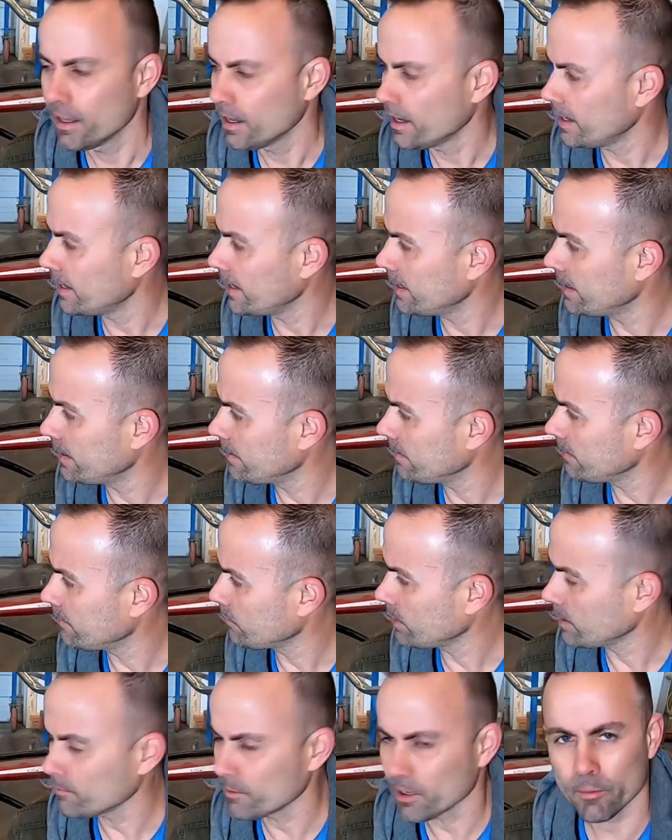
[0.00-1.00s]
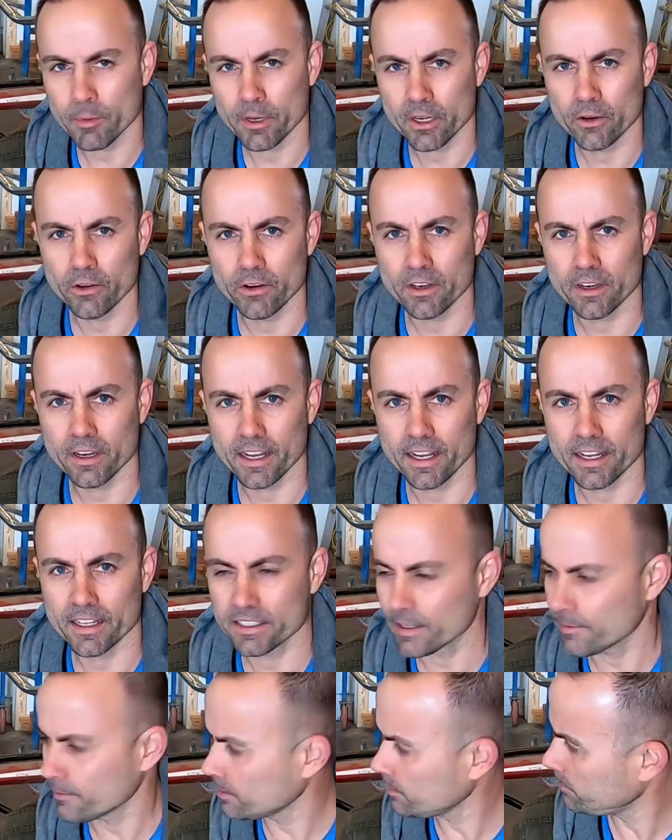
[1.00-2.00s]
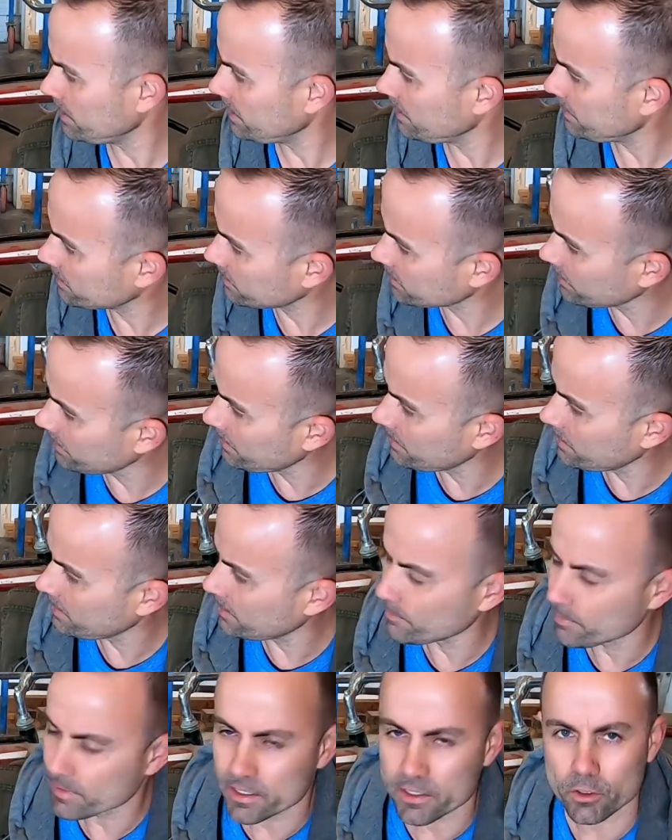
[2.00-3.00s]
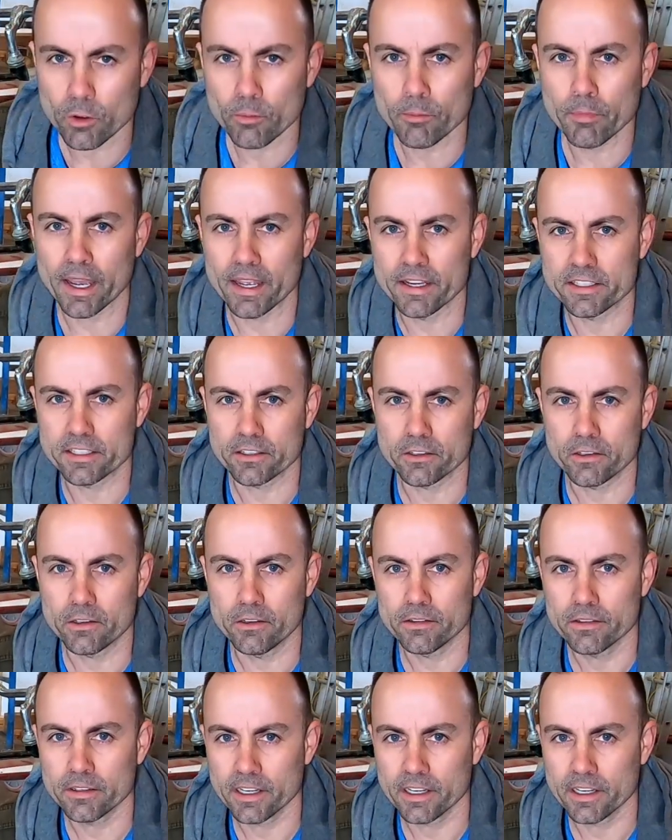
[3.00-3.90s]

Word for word: Uh, what I'm gonna be doing today is I'm gonna be cleaning up this old bicycle.